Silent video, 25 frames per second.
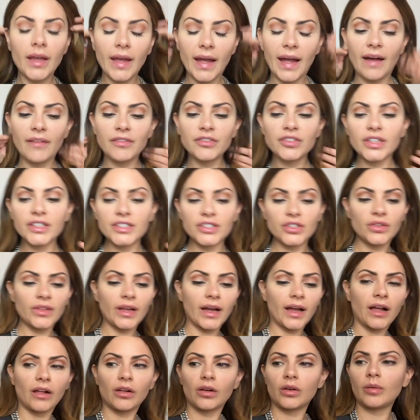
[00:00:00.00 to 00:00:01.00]
After I do
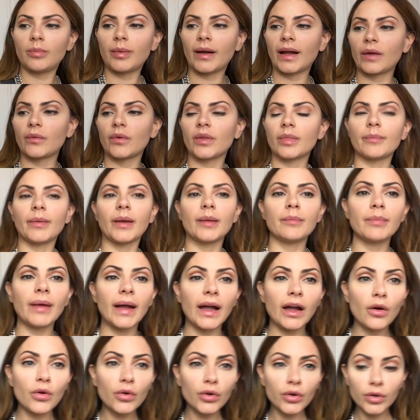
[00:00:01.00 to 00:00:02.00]
that, I'll go back with my
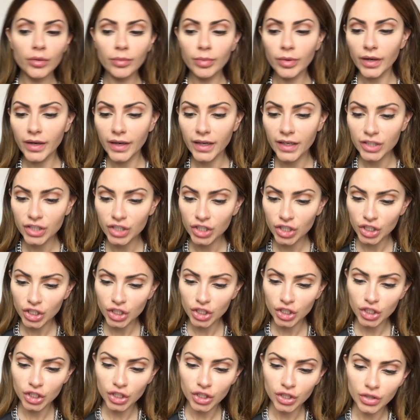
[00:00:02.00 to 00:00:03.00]
powder
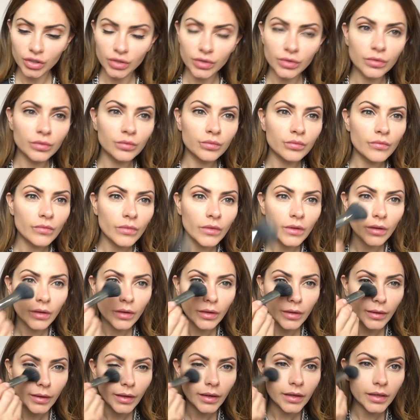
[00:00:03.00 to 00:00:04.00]
brush
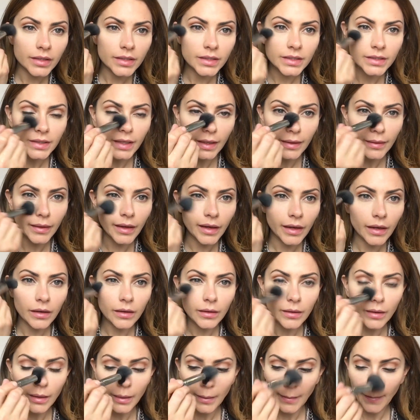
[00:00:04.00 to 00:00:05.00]
and kind of set
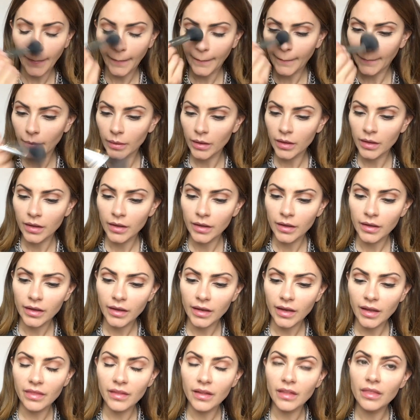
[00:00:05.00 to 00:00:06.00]
that.
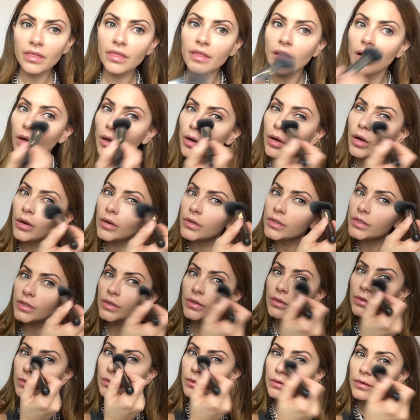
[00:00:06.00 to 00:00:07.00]
And then I'll go
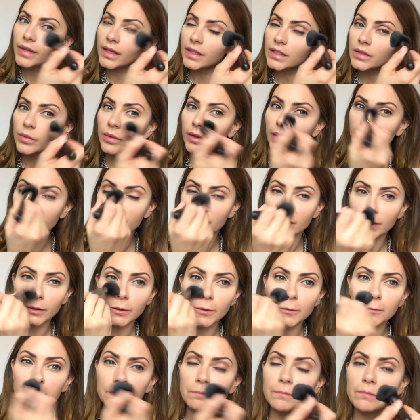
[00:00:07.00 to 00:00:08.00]
do, that's when I do
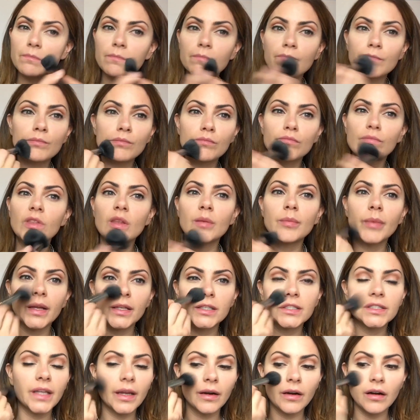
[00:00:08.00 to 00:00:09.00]
the
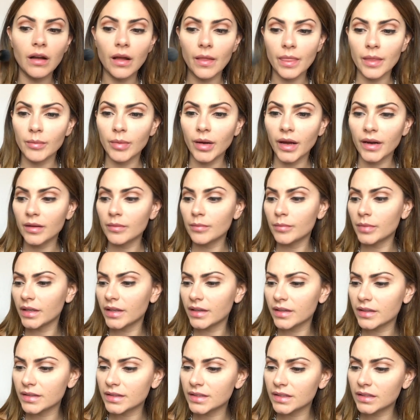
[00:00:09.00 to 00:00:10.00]
mascara on the bottom,
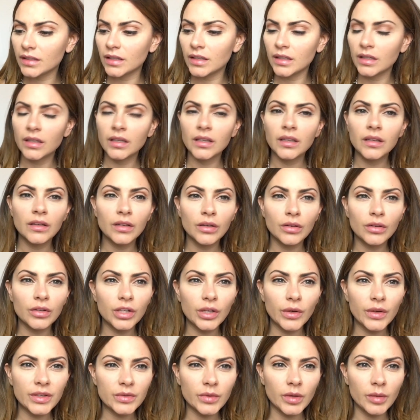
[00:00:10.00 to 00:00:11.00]
because you
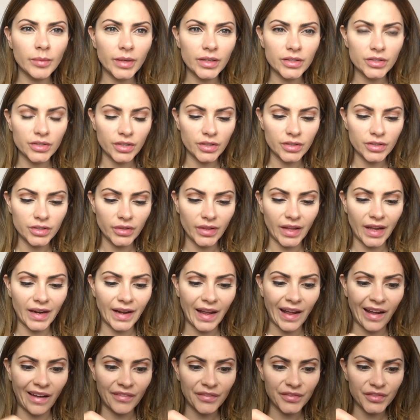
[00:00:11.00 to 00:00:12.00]
always want to make sure you do that
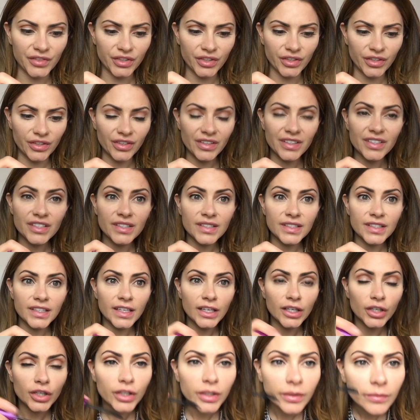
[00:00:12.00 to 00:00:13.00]
after your
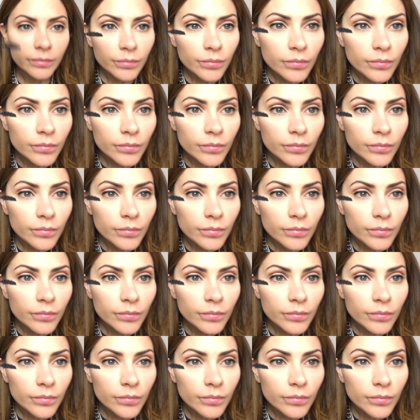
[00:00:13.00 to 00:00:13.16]
concealer.